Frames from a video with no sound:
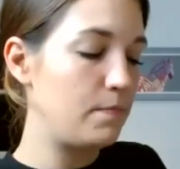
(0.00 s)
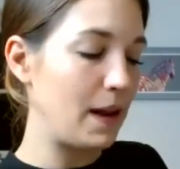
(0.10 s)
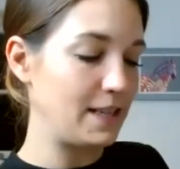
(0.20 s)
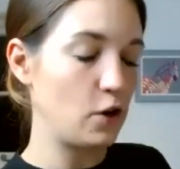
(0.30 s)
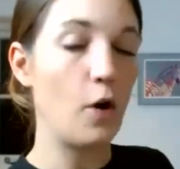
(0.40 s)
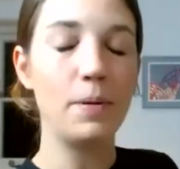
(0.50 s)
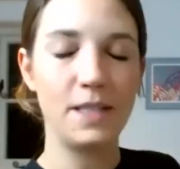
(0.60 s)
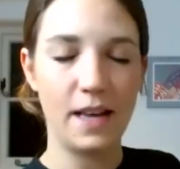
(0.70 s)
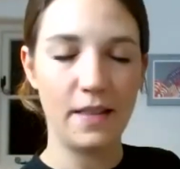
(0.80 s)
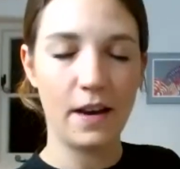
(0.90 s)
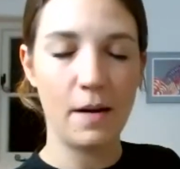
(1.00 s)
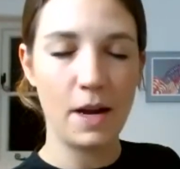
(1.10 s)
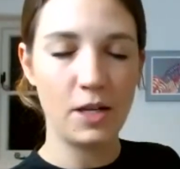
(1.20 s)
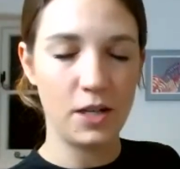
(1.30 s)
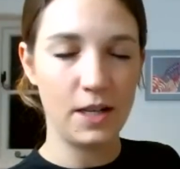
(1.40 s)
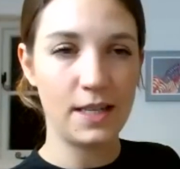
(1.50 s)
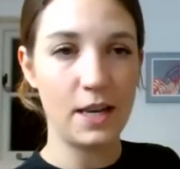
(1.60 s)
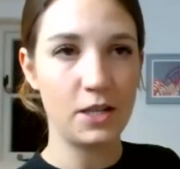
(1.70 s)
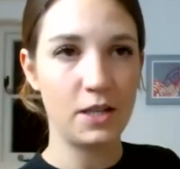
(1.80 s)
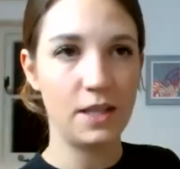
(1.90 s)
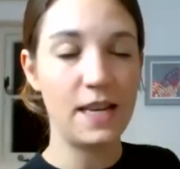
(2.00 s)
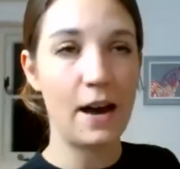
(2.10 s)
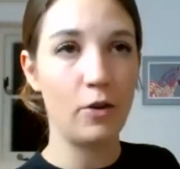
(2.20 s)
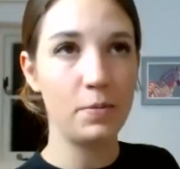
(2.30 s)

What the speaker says: place opposite that I mentioned. It's actually the town